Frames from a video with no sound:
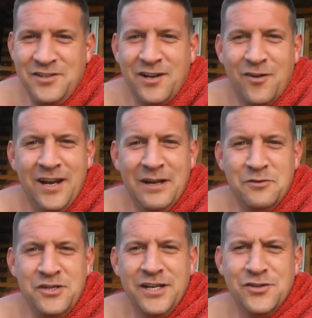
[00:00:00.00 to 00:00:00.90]
they've got a little
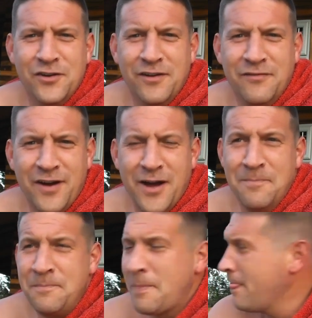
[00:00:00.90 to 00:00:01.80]
Ginge on the firm.
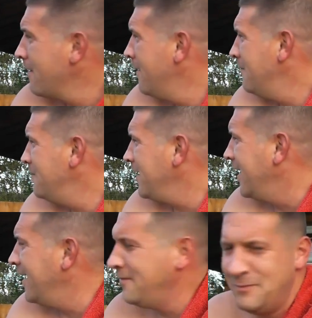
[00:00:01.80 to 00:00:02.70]

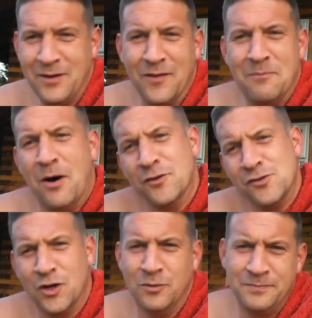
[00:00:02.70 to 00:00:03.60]
Yeah, we've got the
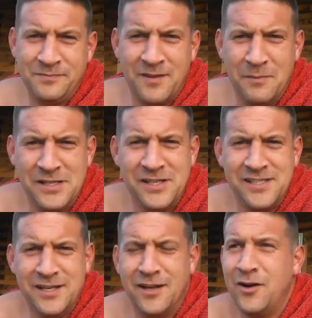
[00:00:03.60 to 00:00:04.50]
Bonzel, the missus
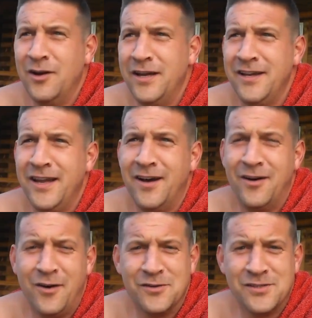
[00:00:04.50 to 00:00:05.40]
in the
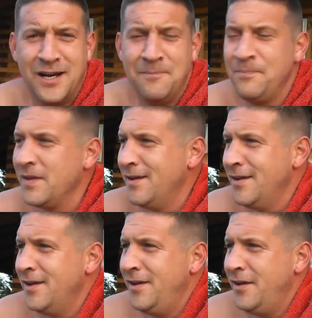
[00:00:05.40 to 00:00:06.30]
hot tub.
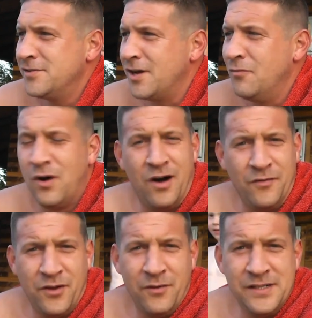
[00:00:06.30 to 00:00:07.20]
So what I'll
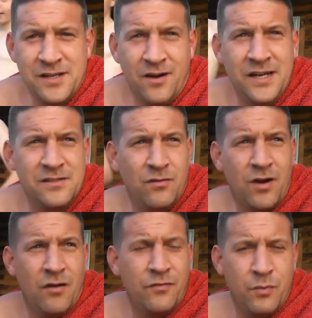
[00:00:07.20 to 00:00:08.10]
do is, guys,
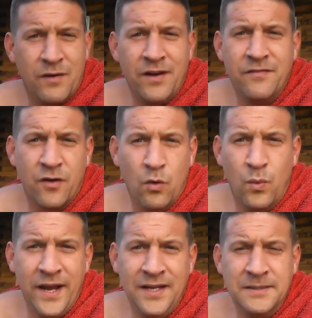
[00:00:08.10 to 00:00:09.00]
we're here for a
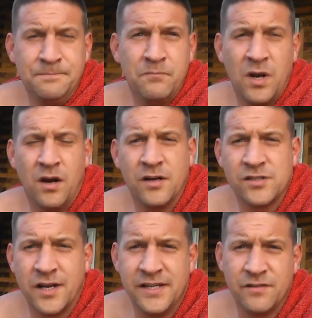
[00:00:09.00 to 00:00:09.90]
week, but like I
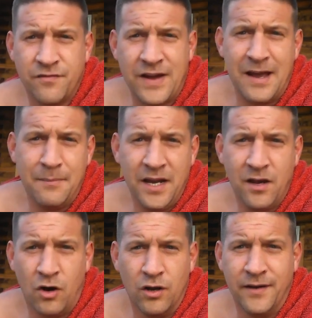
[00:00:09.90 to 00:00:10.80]
say, it's a family
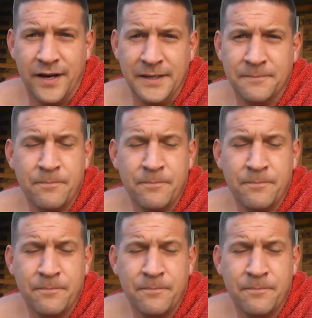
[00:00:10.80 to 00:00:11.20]
holiday.